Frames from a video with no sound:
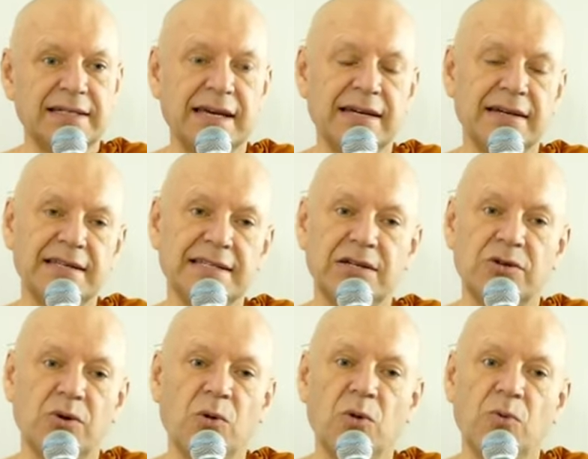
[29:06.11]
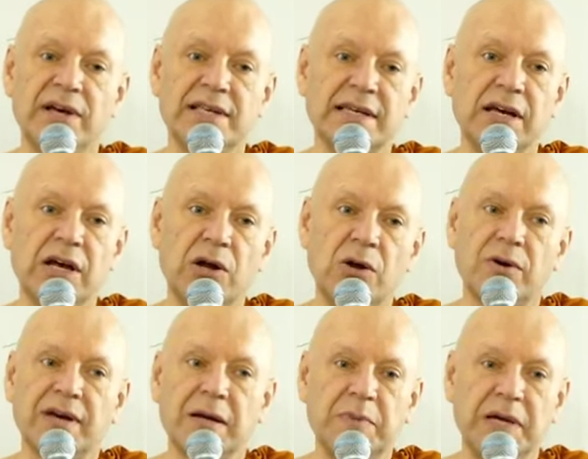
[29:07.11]
tendency to always
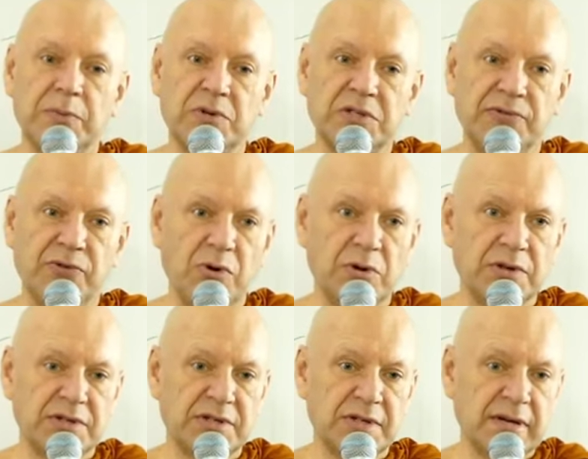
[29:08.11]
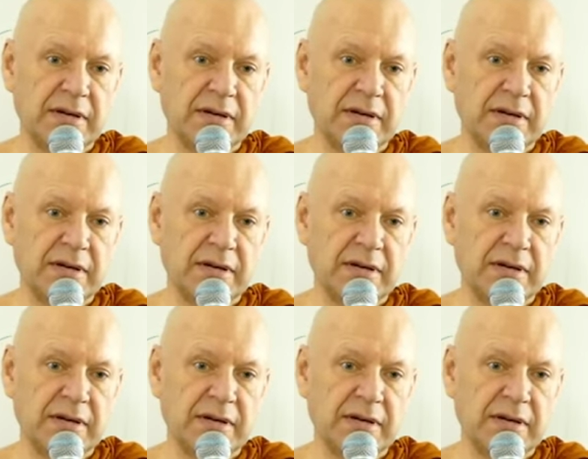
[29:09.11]
look at people's faults.